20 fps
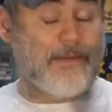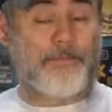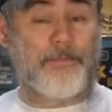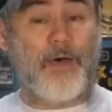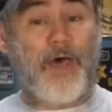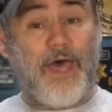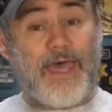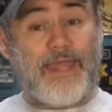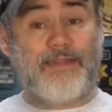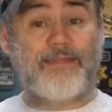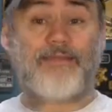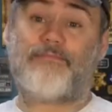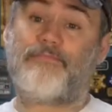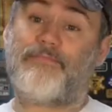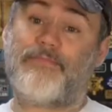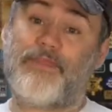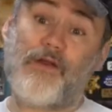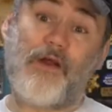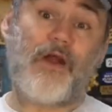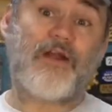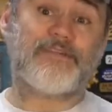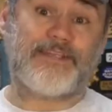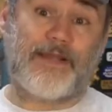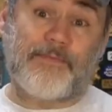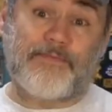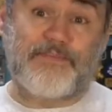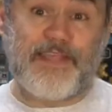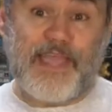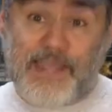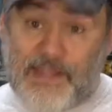but there are
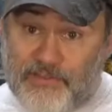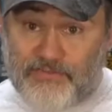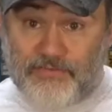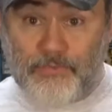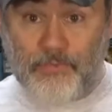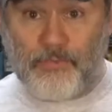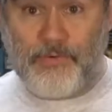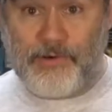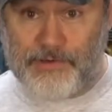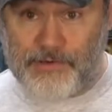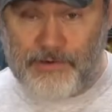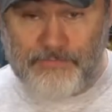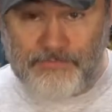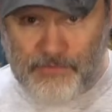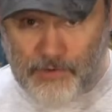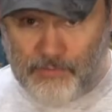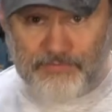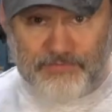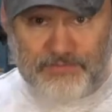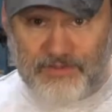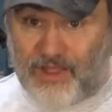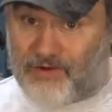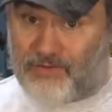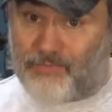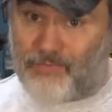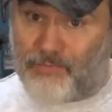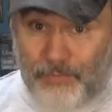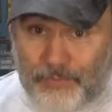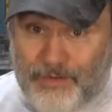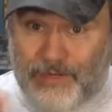some states where your vote's
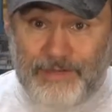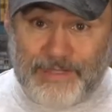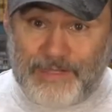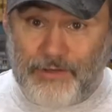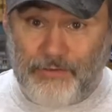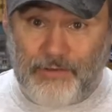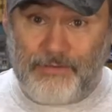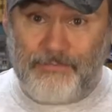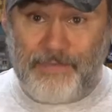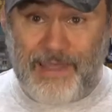not really going to